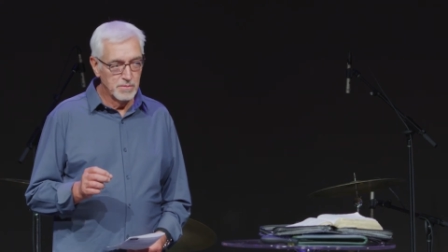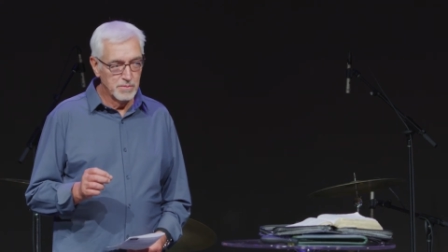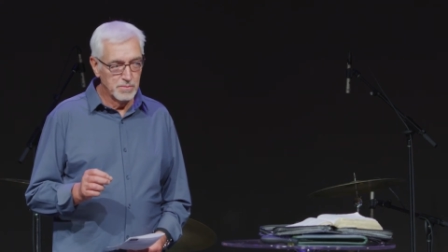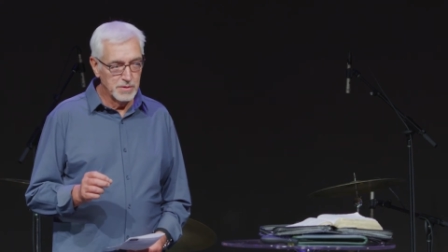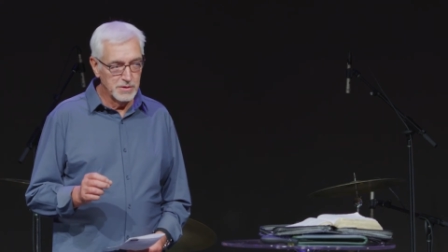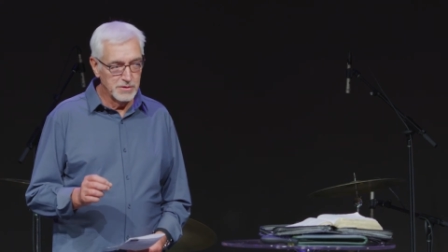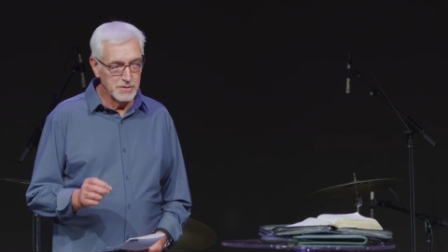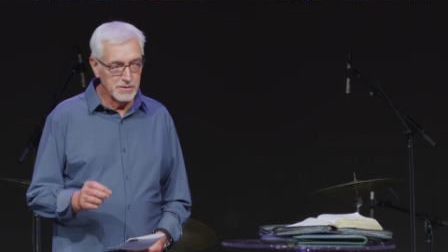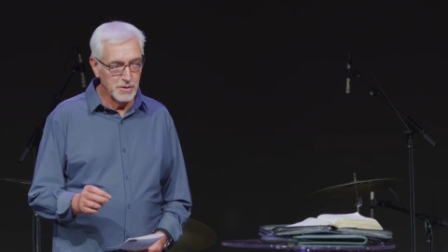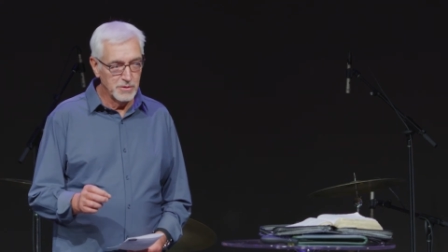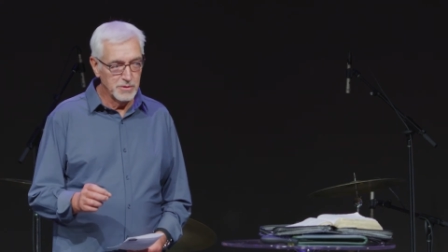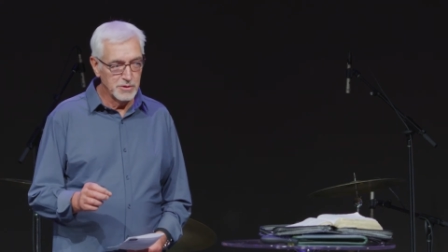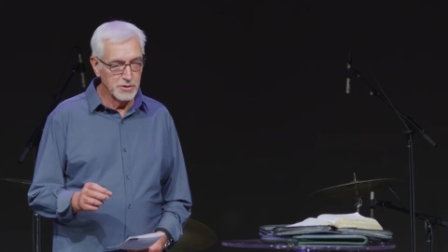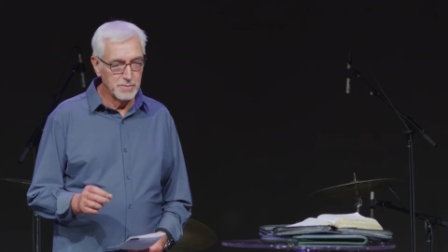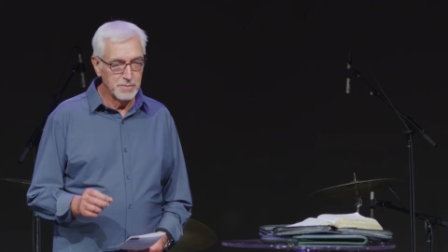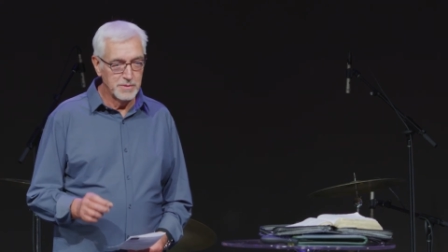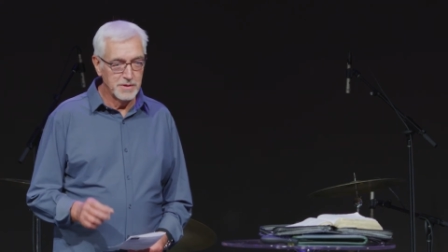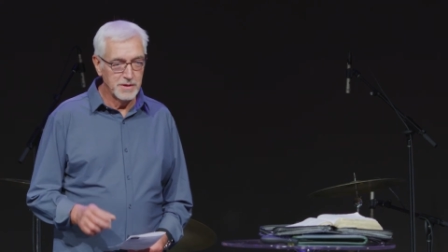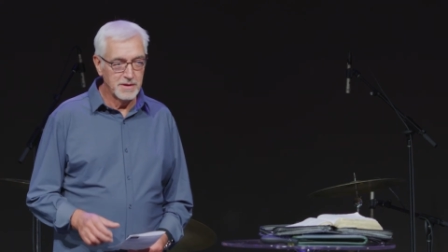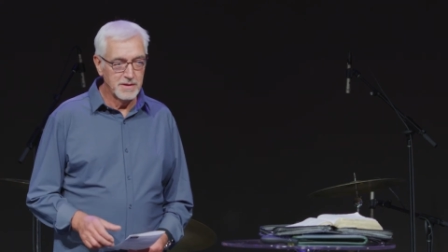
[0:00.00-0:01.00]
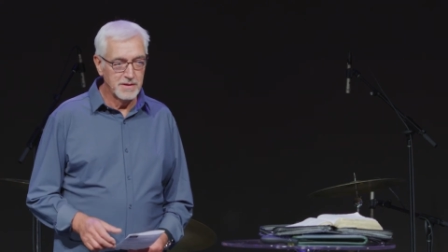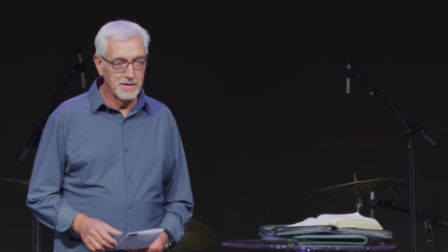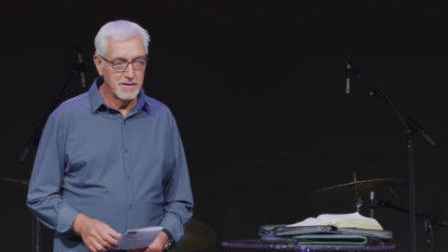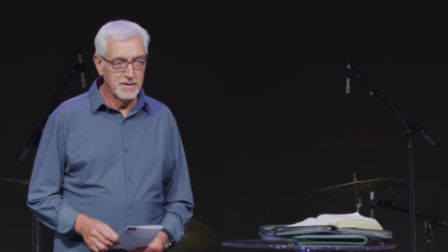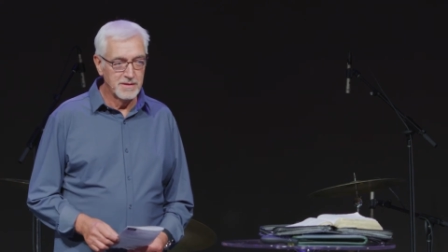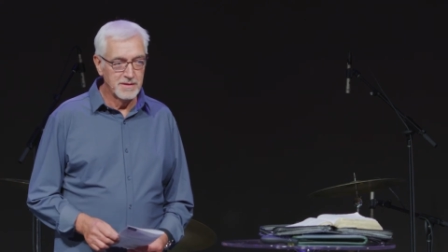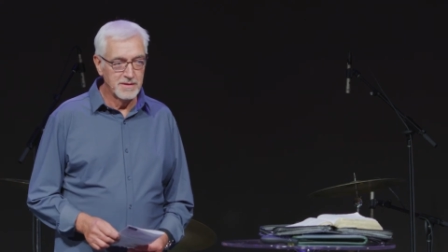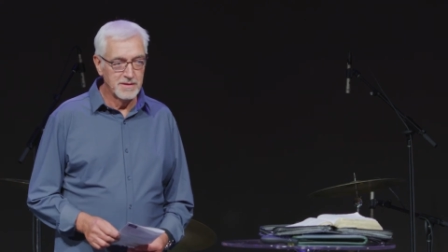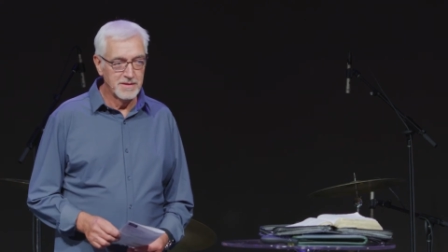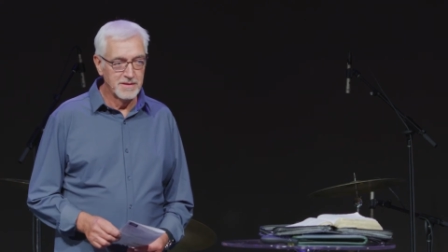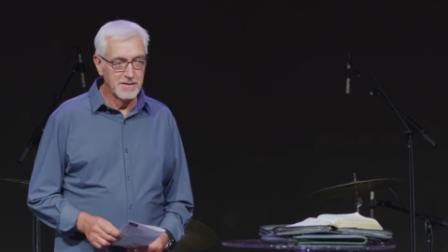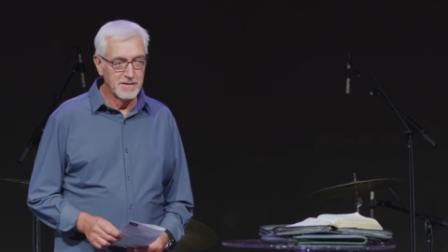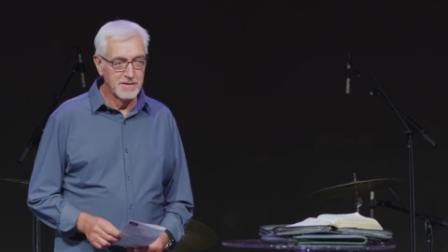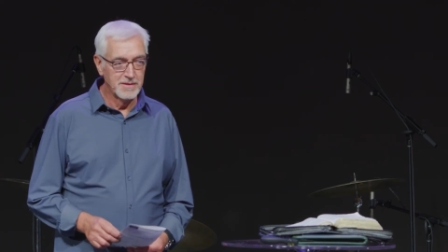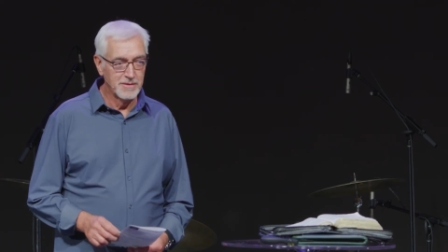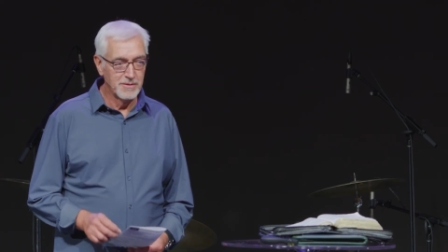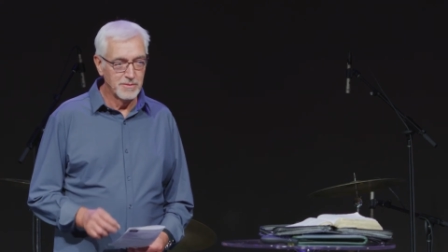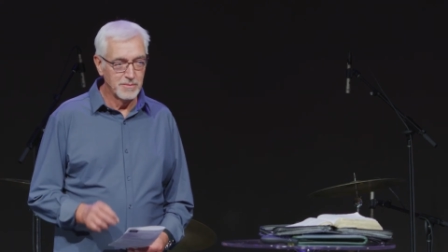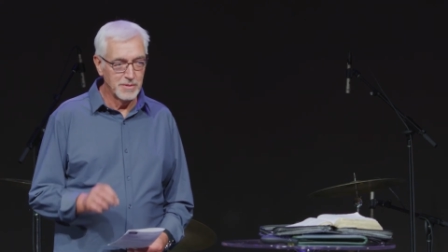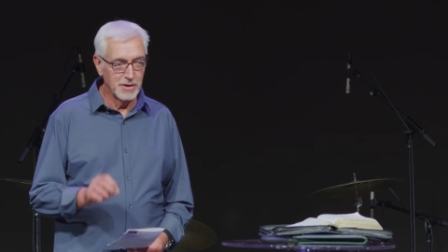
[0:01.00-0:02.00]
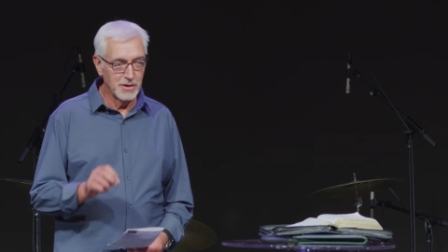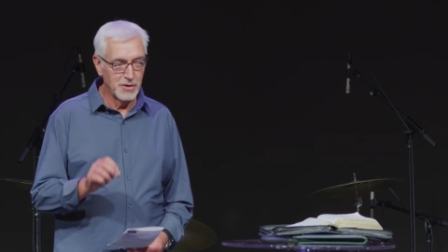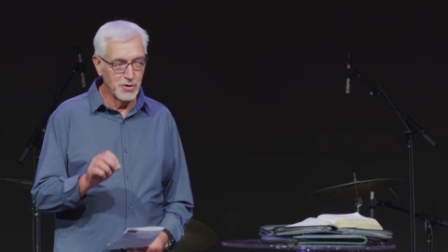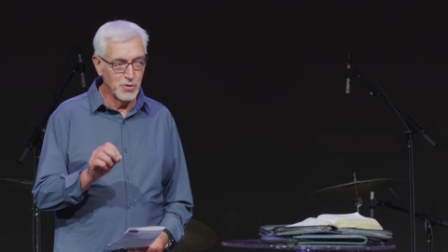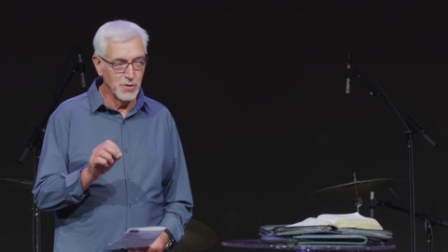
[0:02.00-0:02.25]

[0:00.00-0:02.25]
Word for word: be slow to speak, be